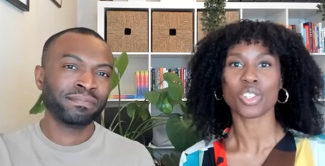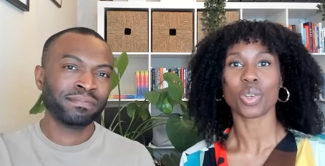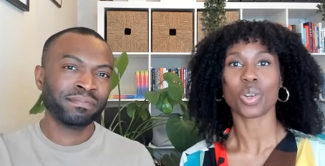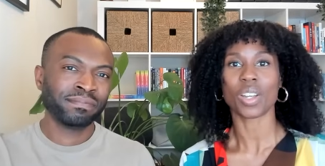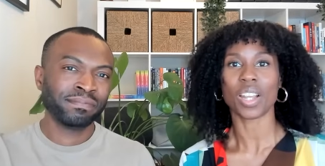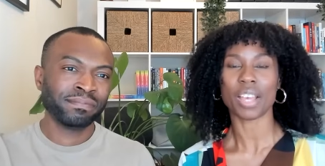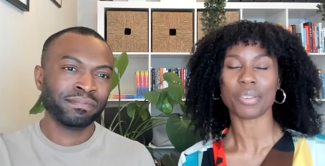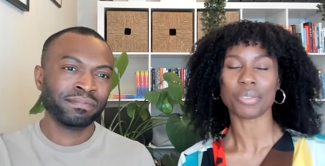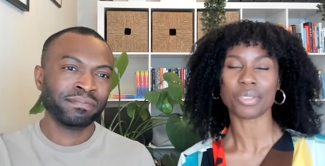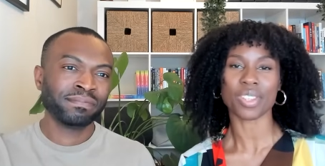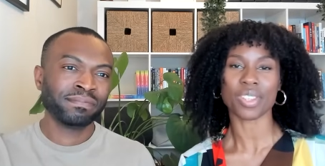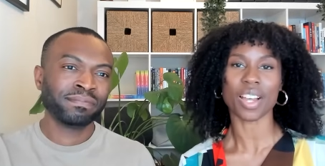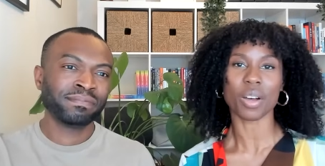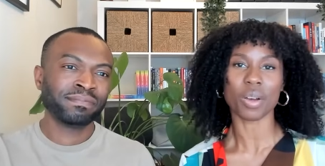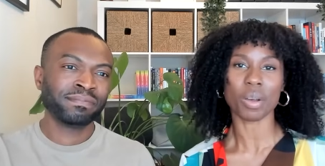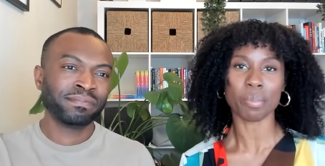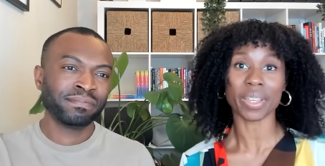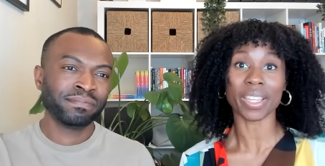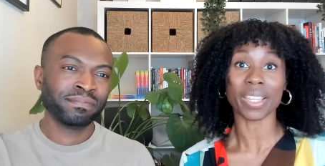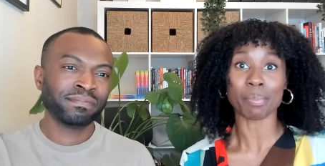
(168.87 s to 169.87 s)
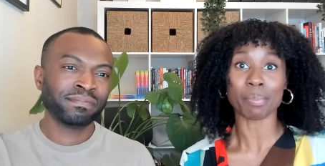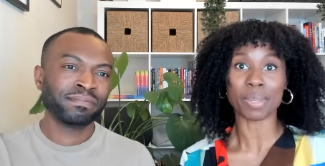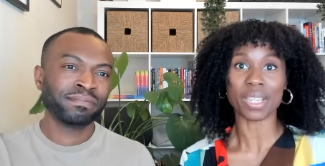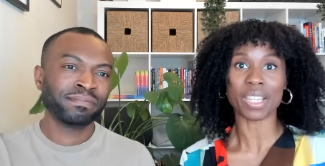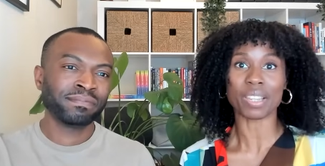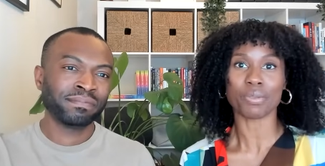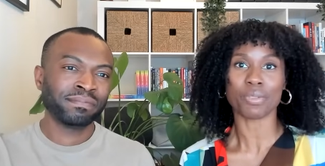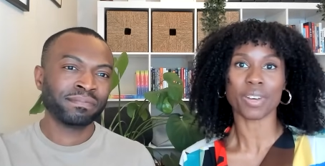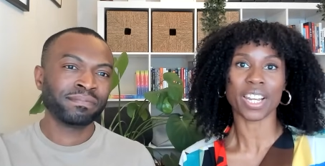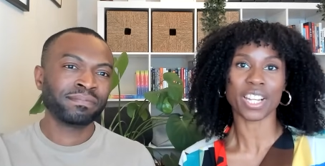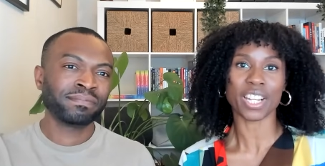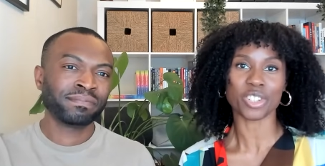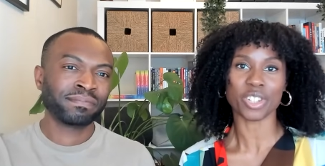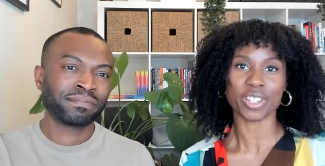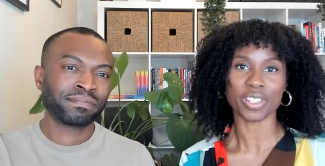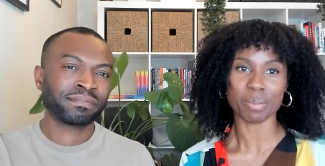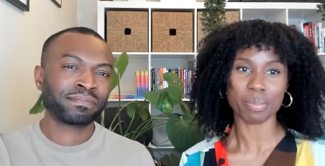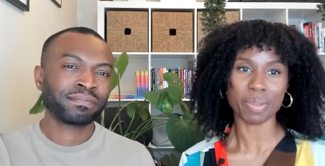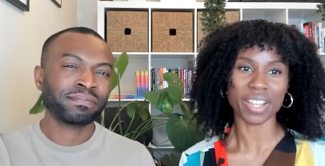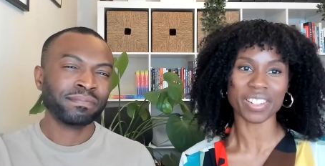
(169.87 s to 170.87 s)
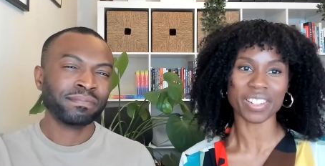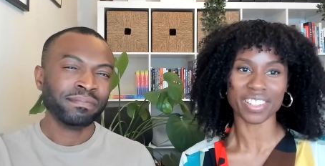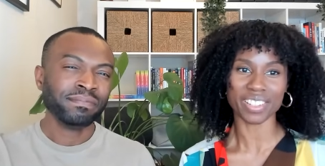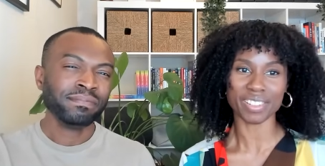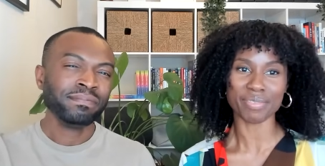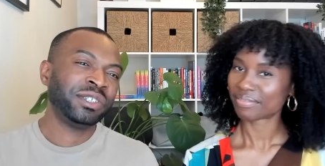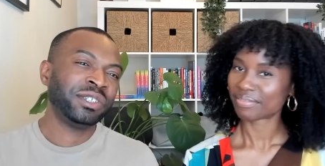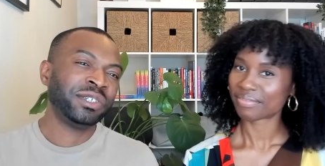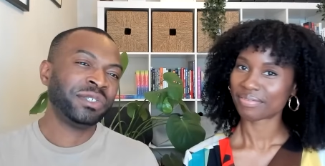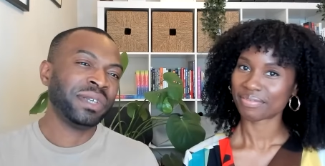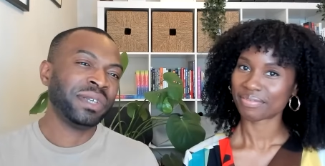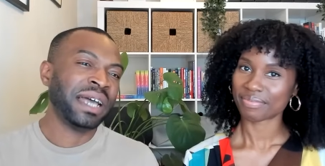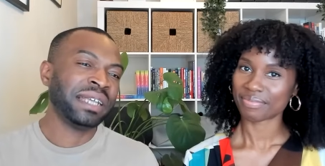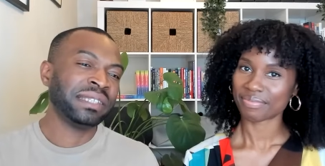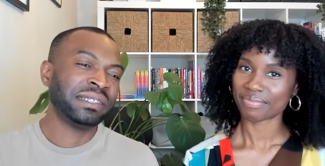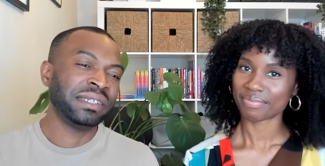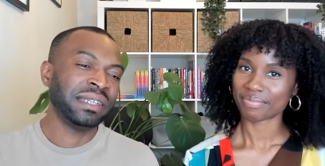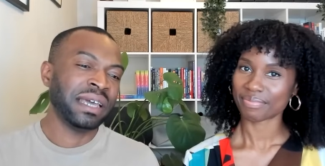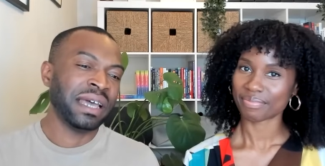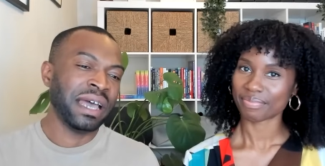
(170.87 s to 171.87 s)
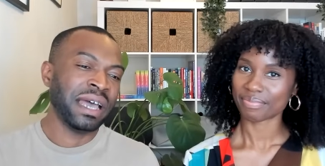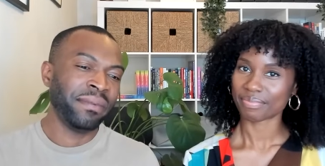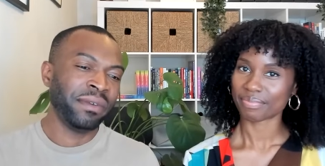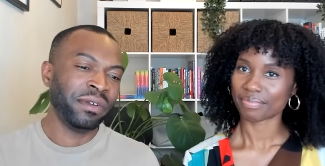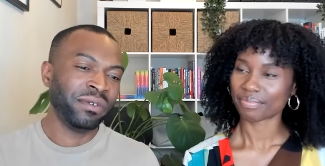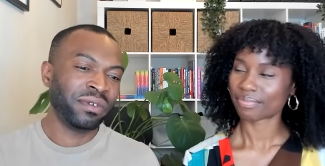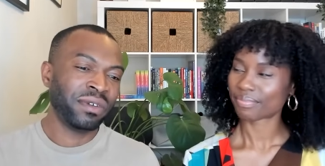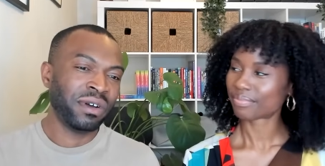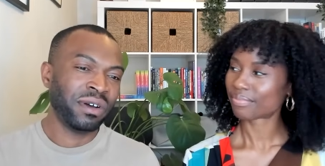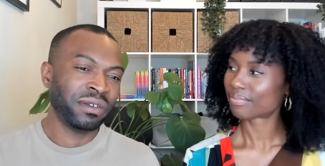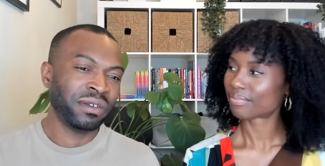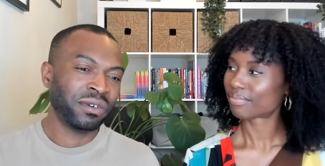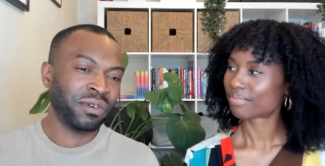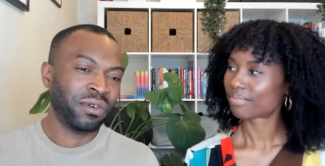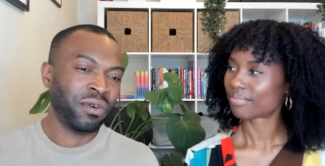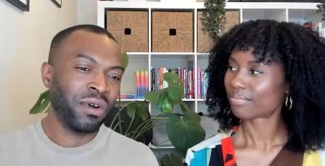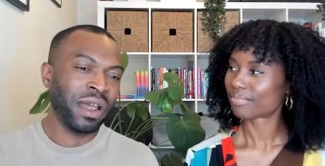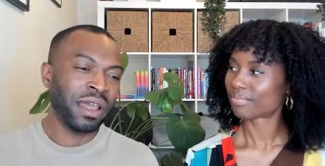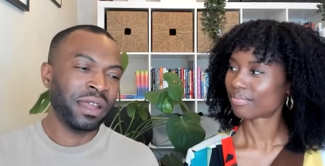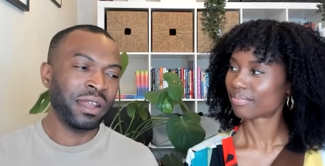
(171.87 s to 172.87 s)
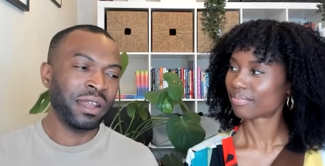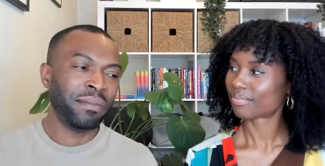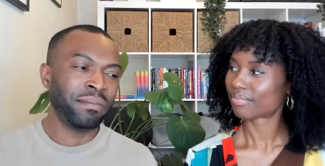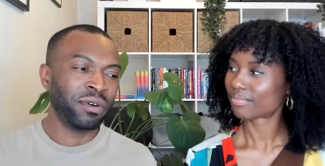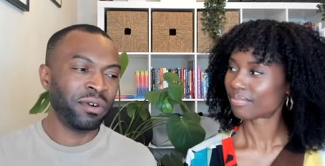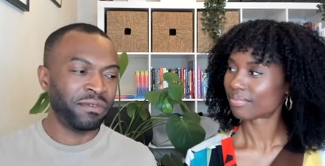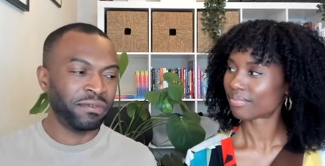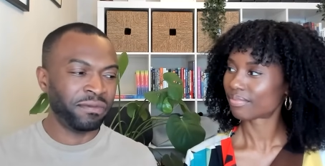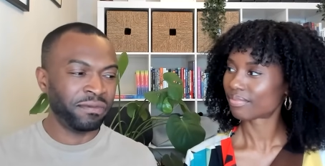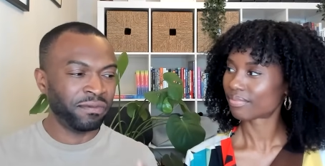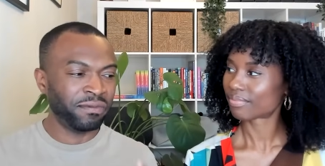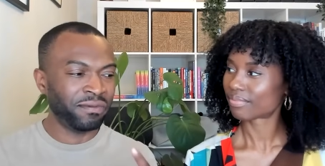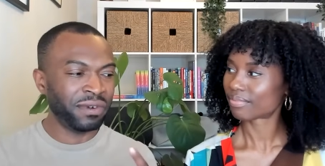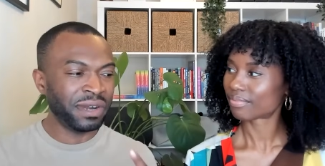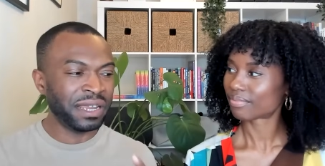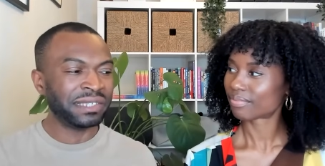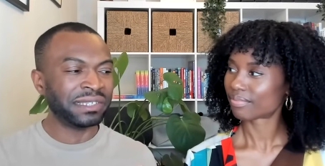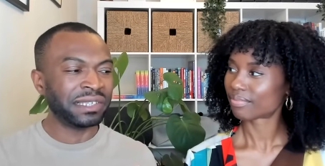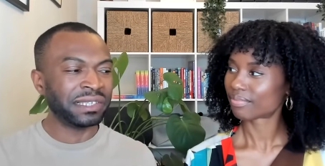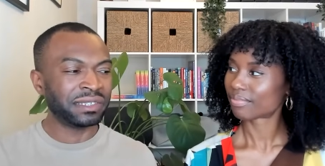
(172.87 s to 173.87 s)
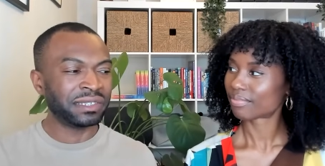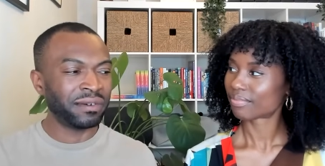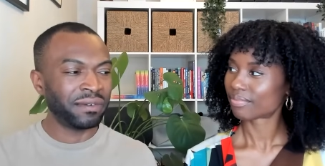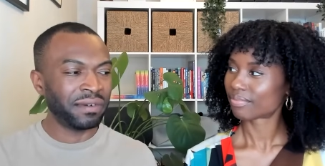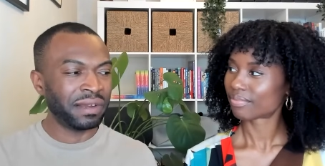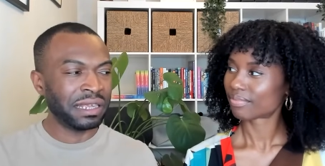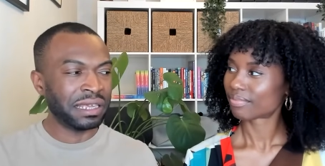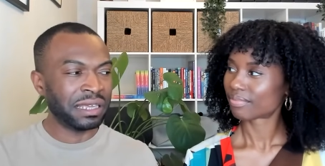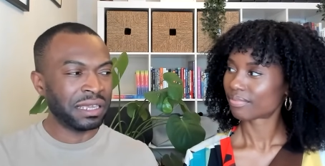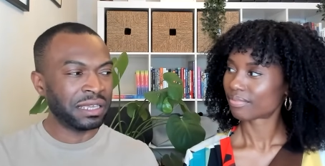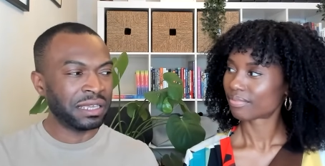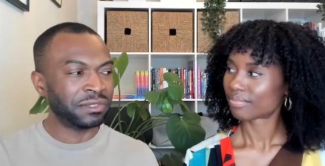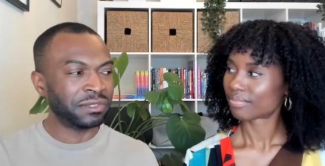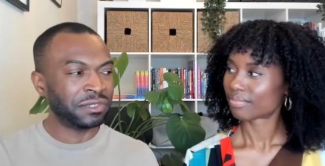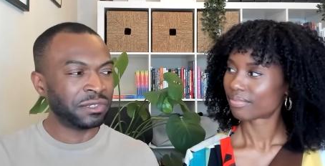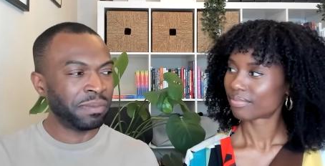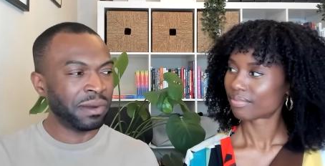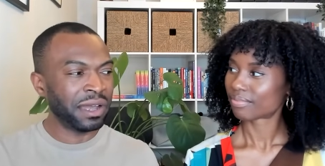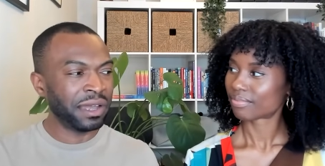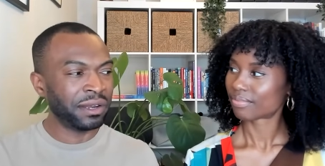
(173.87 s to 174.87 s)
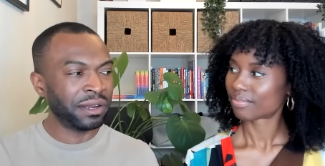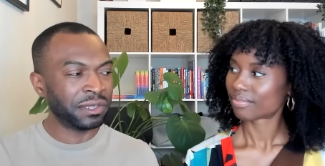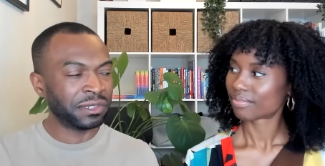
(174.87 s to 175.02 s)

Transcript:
Speaker 1: your lifestyle and be, be financially independent just to
Speaker 2: add to that i mean we've got quite a number of reasons that really inspired